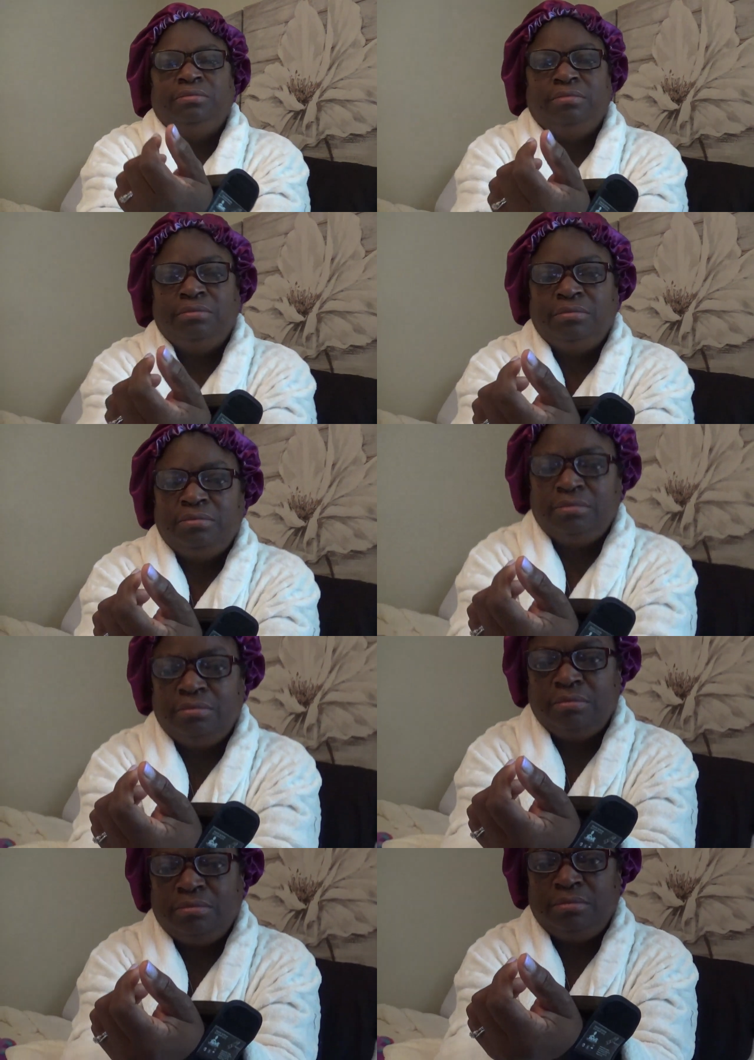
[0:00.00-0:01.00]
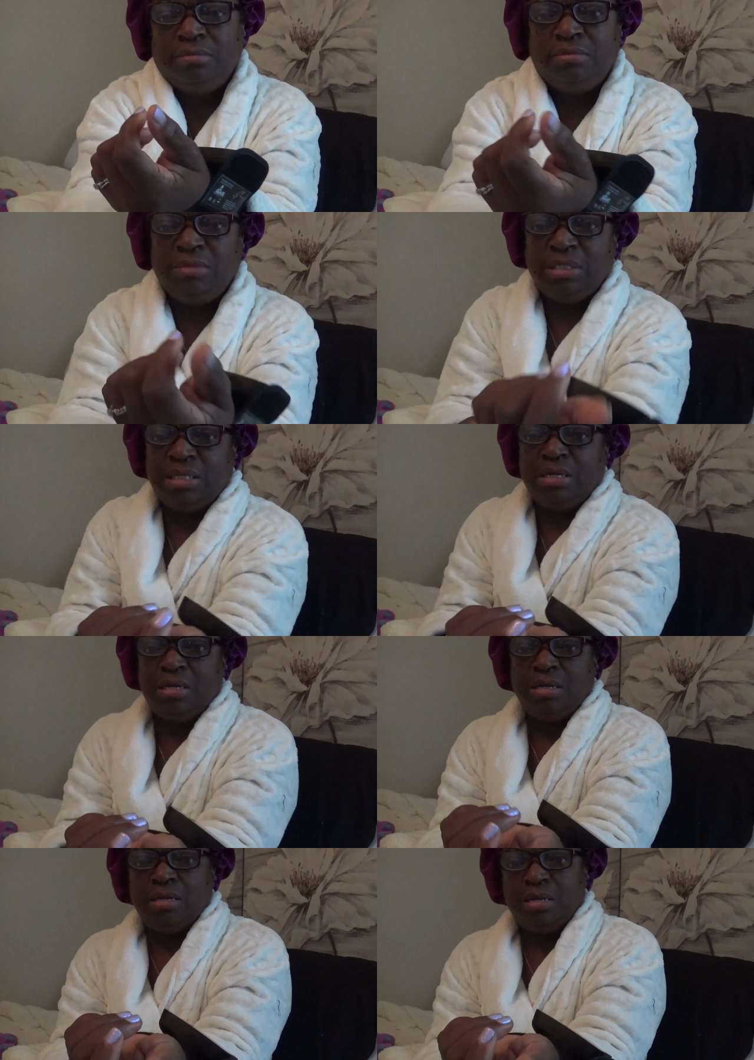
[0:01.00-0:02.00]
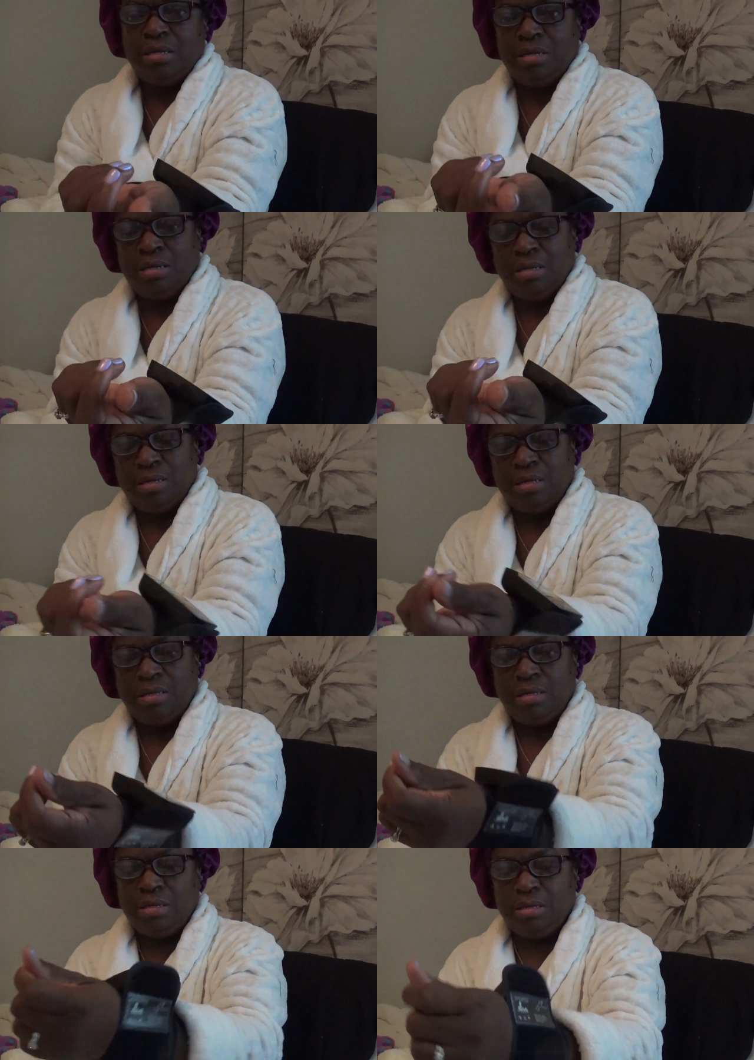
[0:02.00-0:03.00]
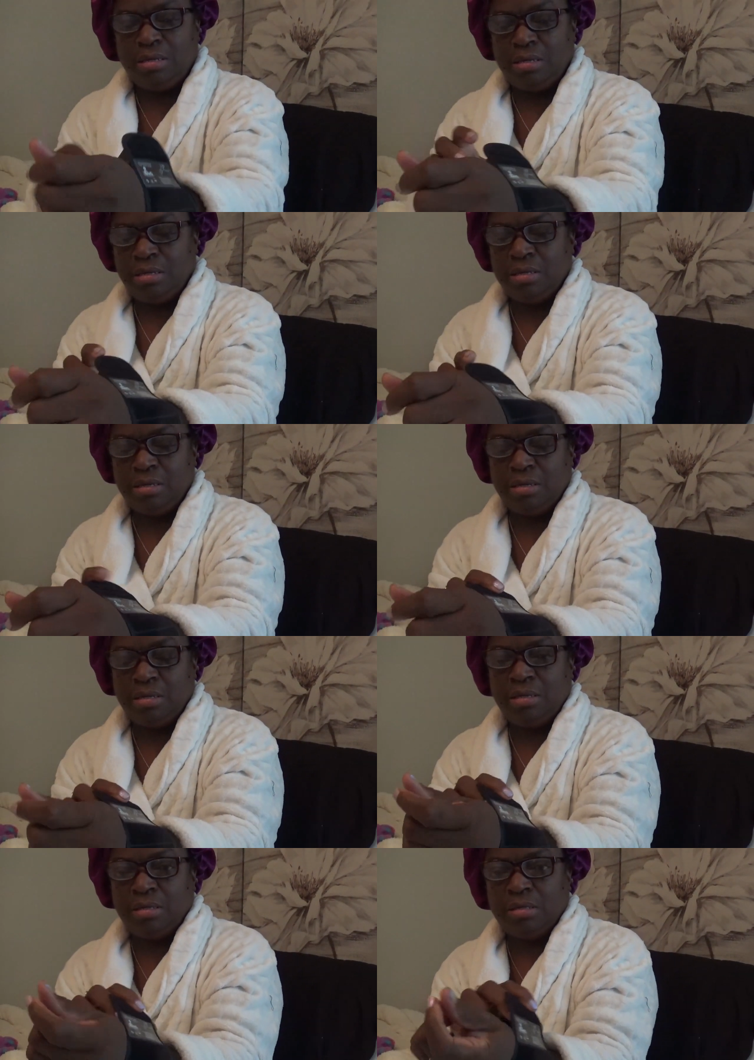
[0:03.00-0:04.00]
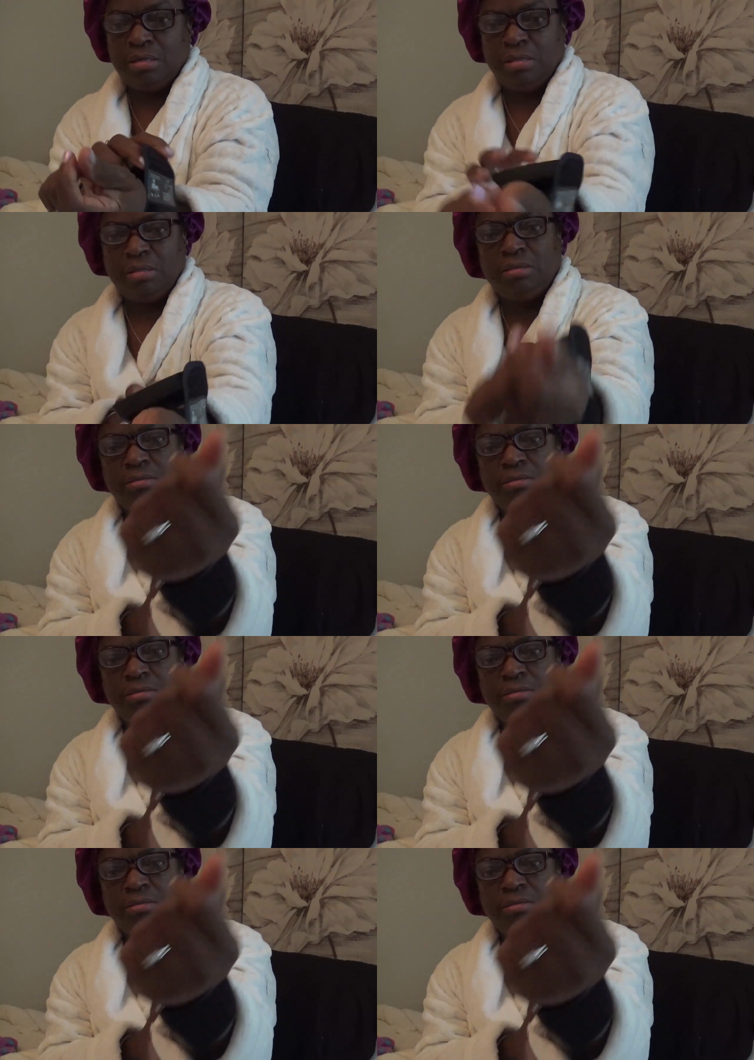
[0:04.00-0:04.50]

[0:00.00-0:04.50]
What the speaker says: (no one is talking)